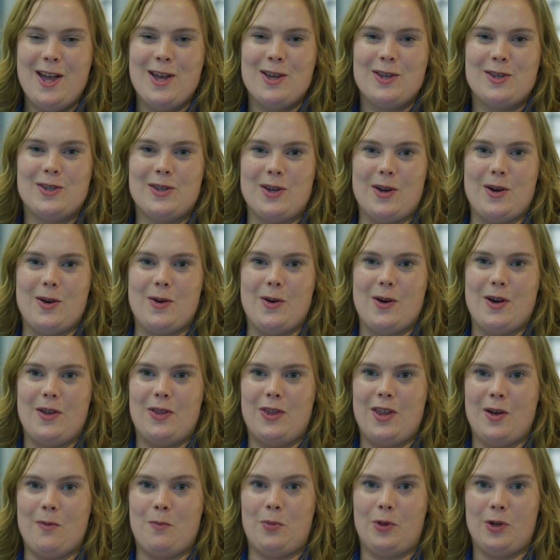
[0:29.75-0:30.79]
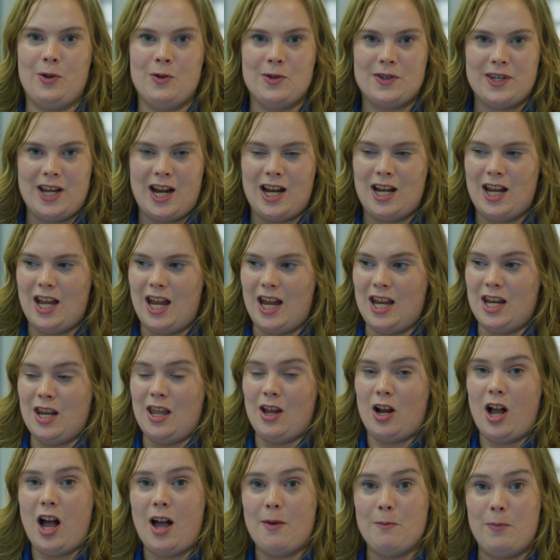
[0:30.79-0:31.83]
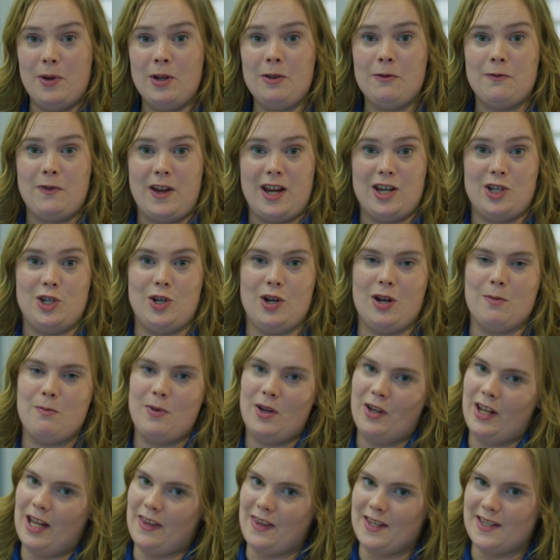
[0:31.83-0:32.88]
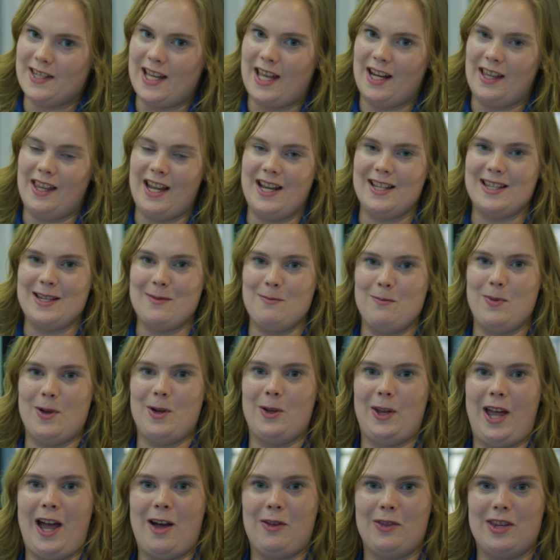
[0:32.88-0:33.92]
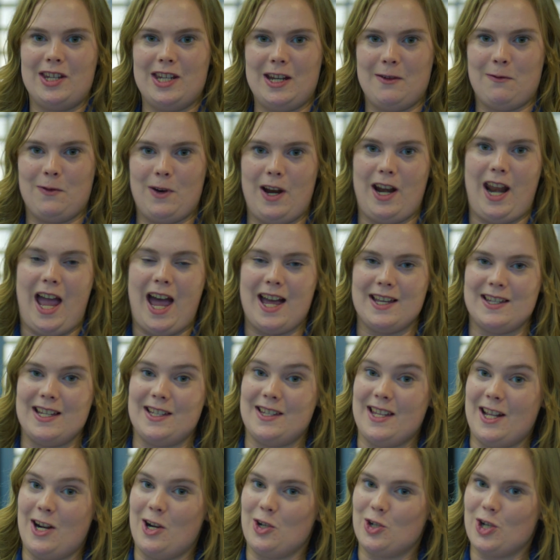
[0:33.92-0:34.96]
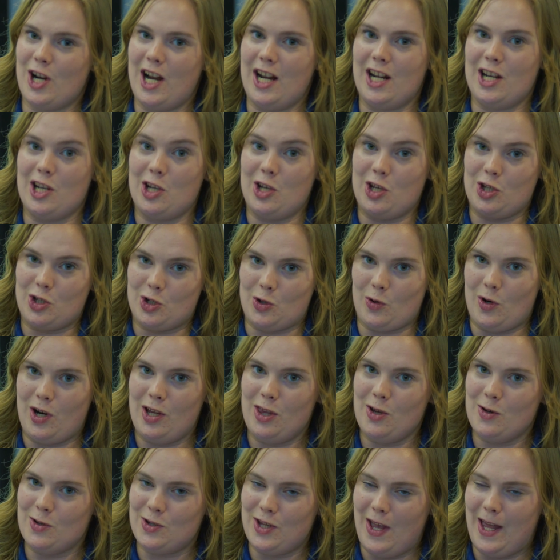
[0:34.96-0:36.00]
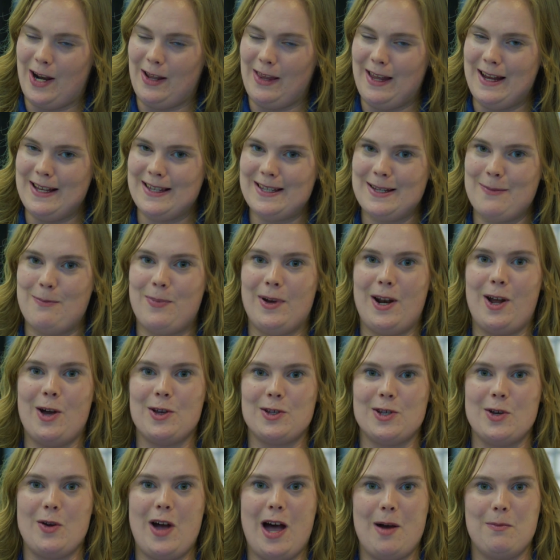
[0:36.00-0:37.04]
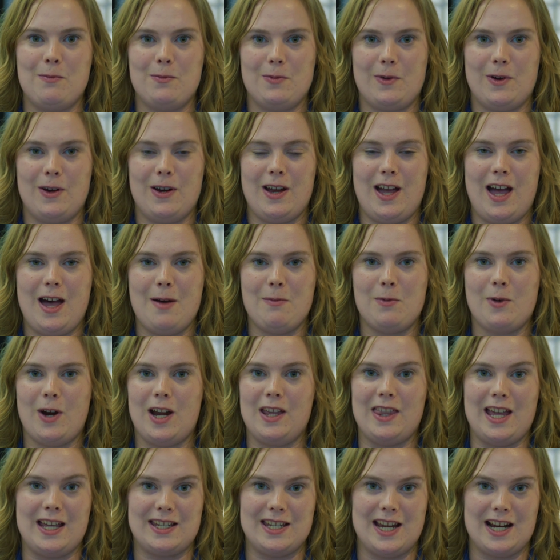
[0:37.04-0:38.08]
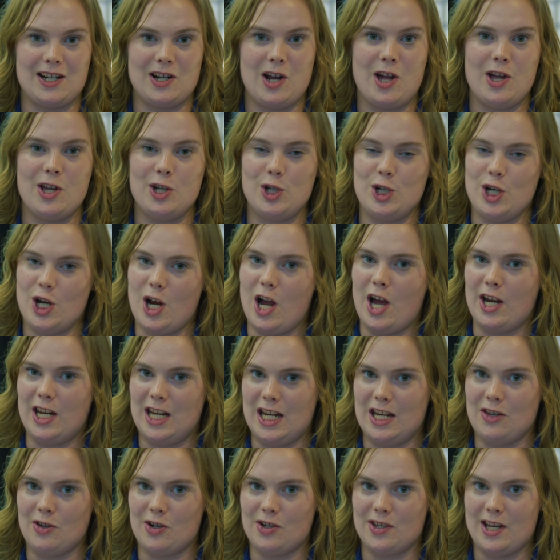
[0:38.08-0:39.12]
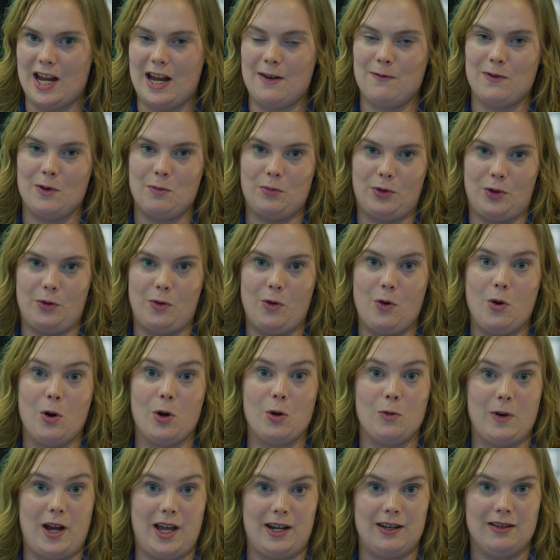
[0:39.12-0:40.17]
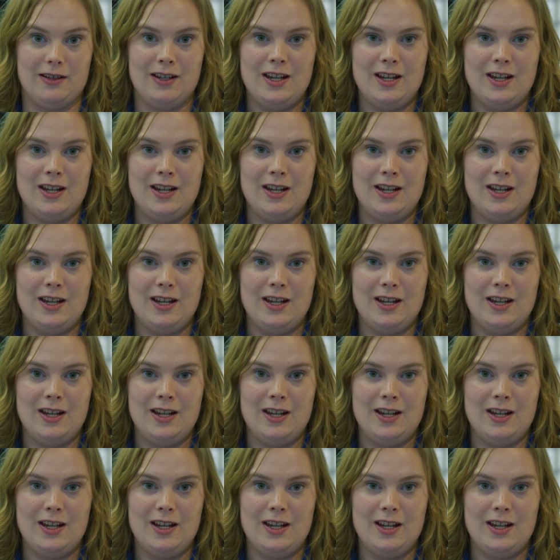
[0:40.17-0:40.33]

So the blue side, in the build phase, you can build out the satellites and build out the different assets that are trying to destroy those satellites, but also upgrade that technology on either side for blue or red.